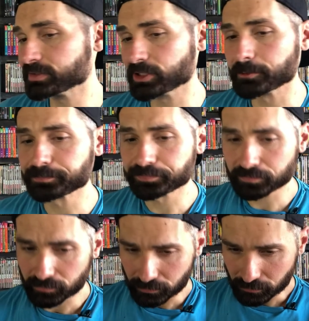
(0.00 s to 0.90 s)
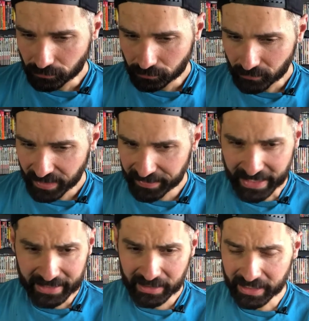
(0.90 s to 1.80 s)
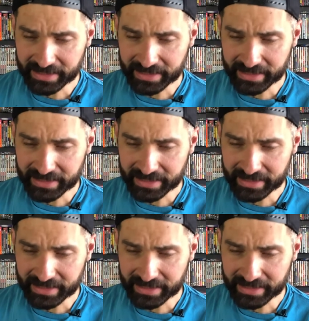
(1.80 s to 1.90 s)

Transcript: So then